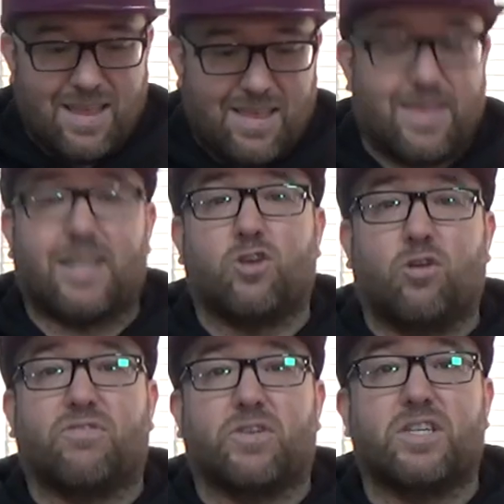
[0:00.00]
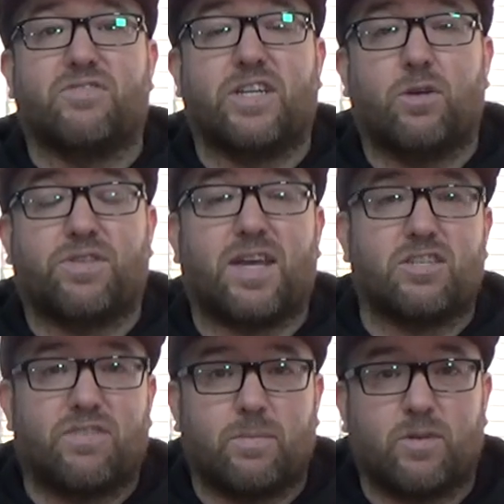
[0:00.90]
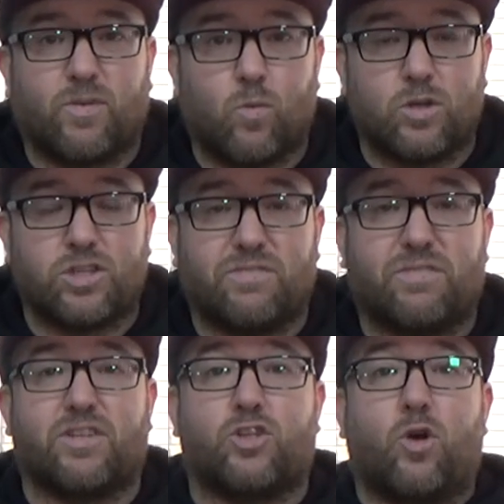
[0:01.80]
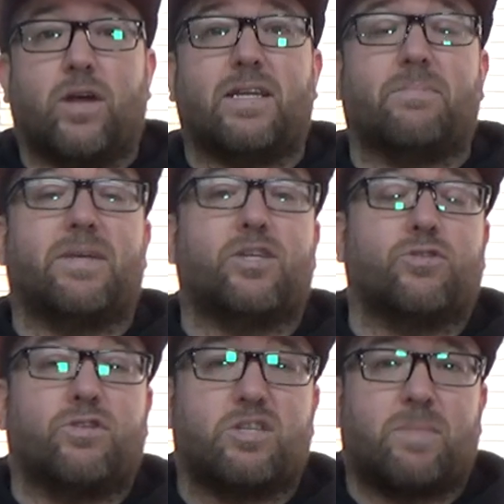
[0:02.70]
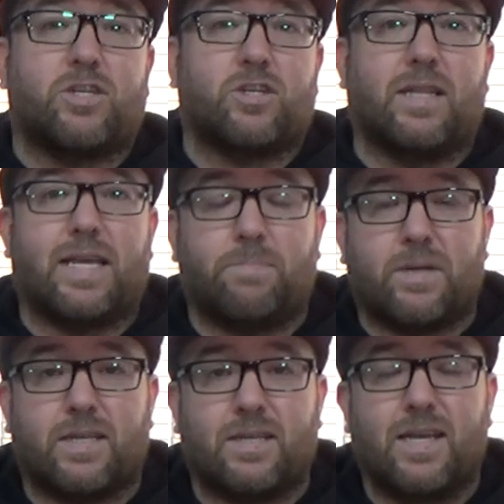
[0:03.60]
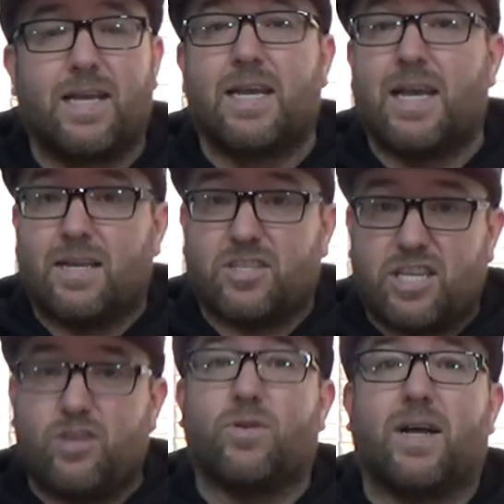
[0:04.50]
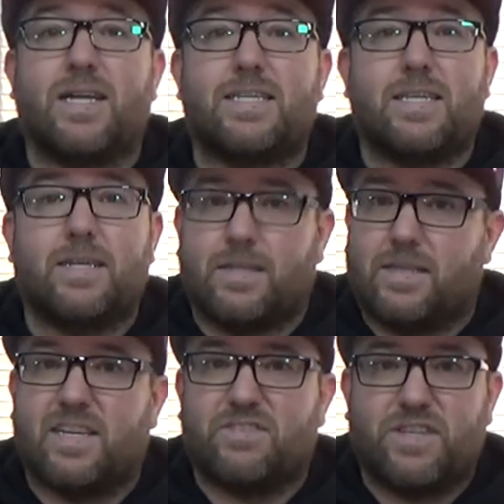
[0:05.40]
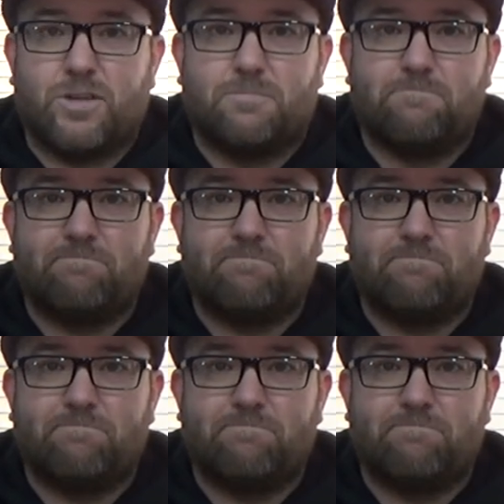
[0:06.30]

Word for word: that's all for this video. Thanks very much for watching. If you've enjoyed it, make sure you smash the like button. I'll see you guys in the next video.